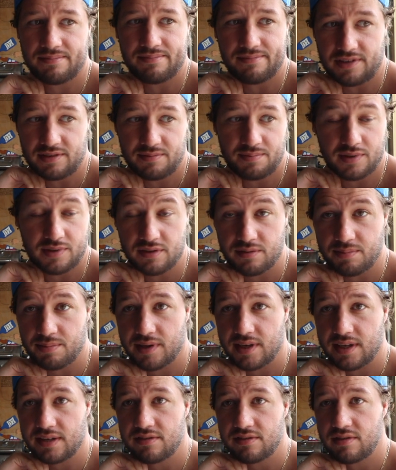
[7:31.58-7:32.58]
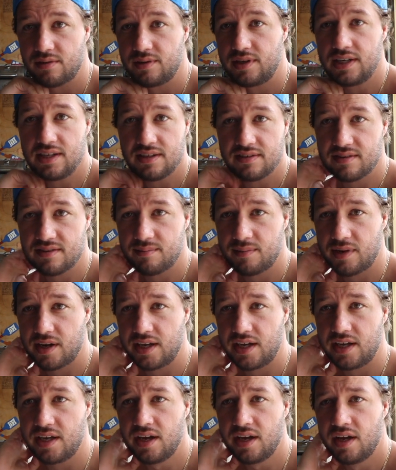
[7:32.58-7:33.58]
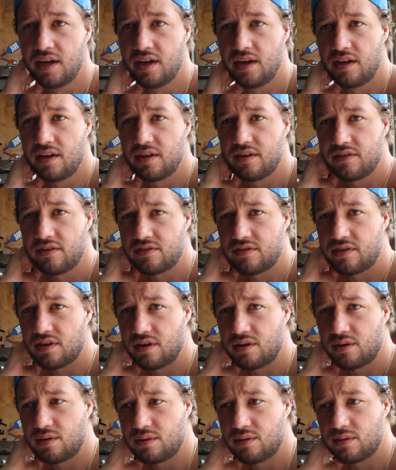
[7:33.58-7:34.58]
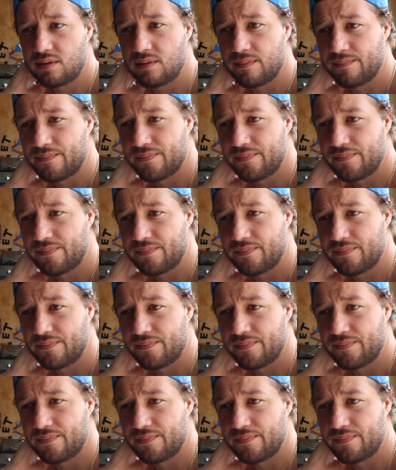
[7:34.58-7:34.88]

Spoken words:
his bills paid, so he needs the money. So